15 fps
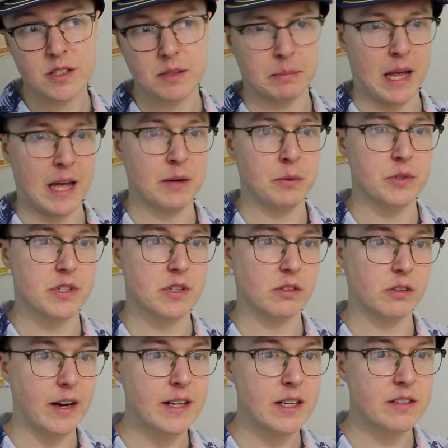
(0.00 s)
the planet was
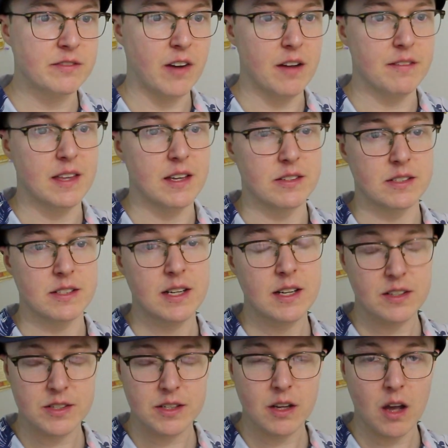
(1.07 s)
created 5,000
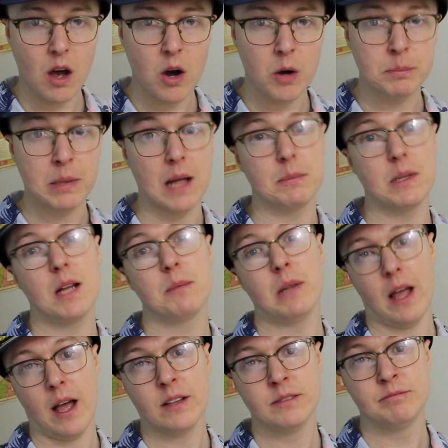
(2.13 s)
years ago, blah blah blah.